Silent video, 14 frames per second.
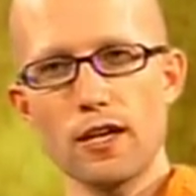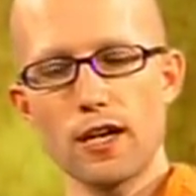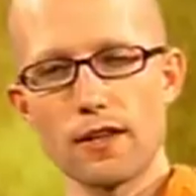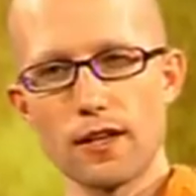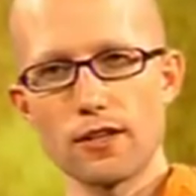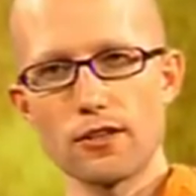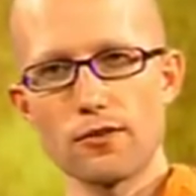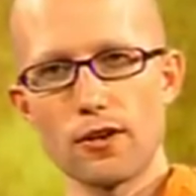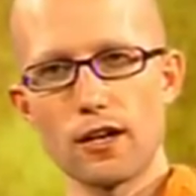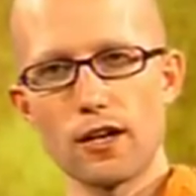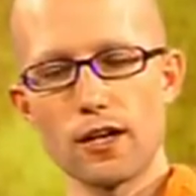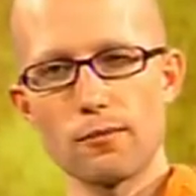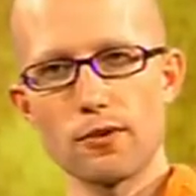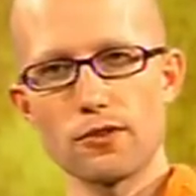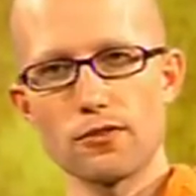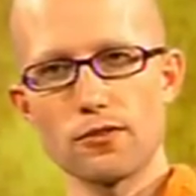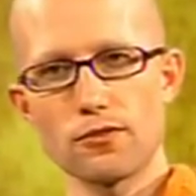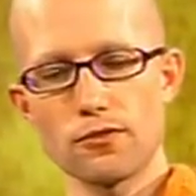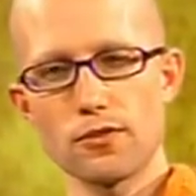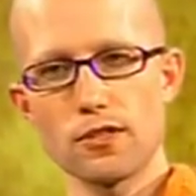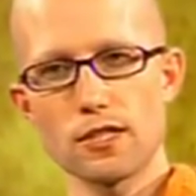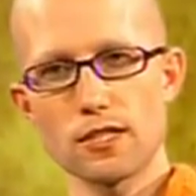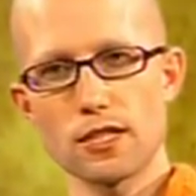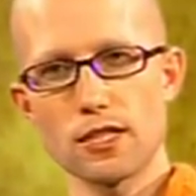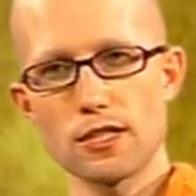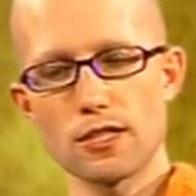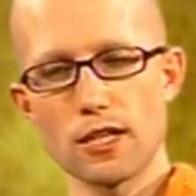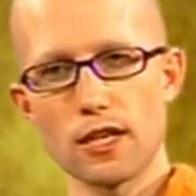and that you are able to, through this
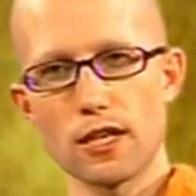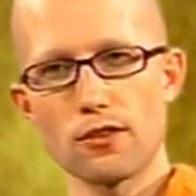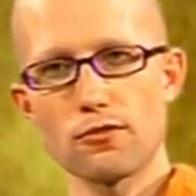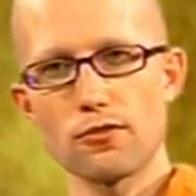teaching and